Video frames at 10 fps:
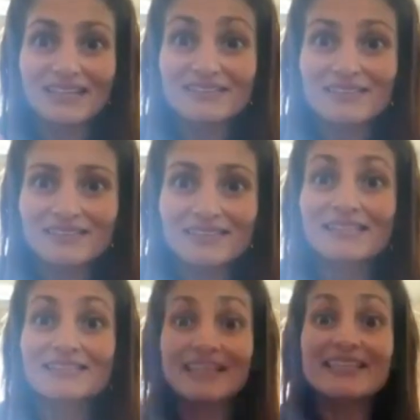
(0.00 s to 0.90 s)
and
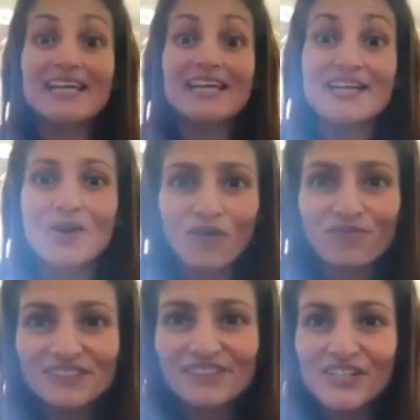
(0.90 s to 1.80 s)
success and the
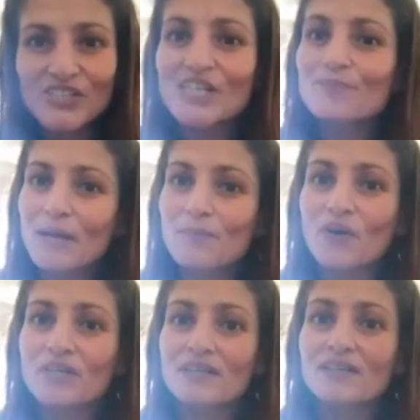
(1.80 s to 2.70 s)
endorphins rushing in my
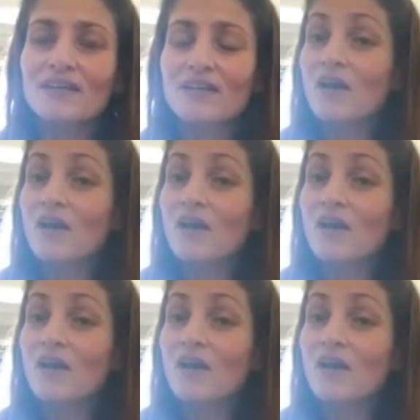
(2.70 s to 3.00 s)
body